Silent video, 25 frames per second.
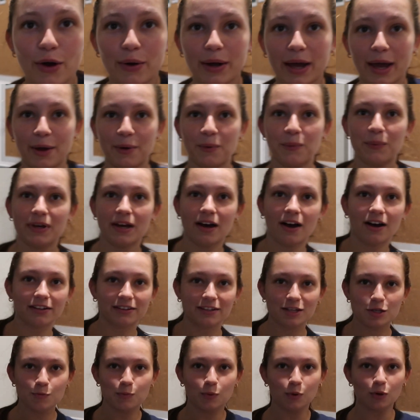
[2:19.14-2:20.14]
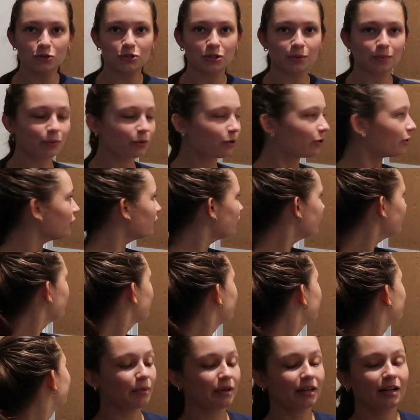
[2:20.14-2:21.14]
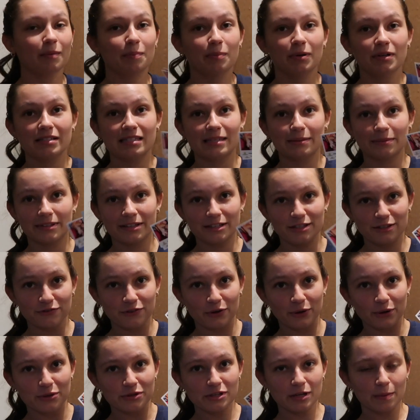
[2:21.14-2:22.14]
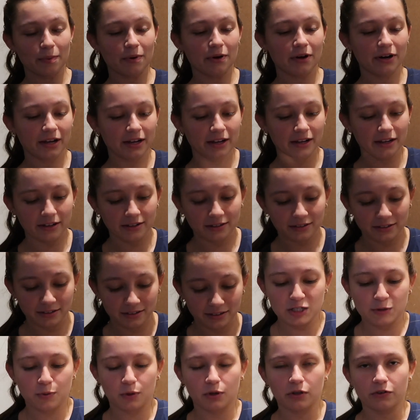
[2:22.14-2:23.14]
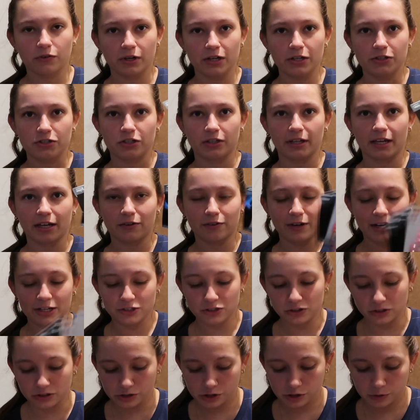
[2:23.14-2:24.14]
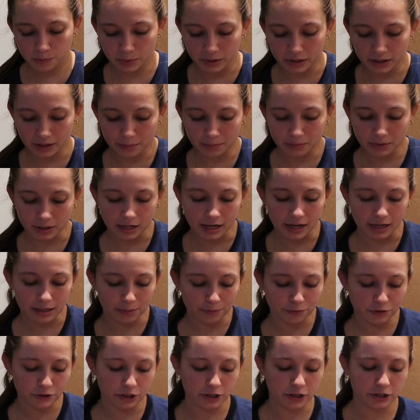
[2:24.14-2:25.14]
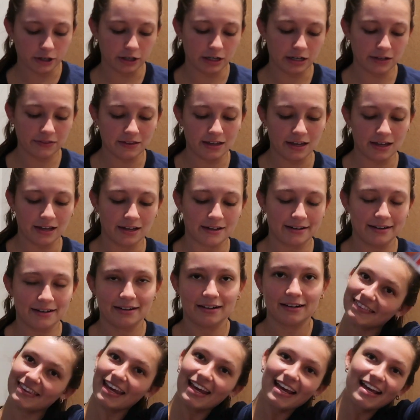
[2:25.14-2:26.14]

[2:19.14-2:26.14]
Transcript: Okay, we hung this bulletin board. I'm gonna put some of these photos up on it. These Polaroids are like Rachel's, but I'm gonna hang them for her, and then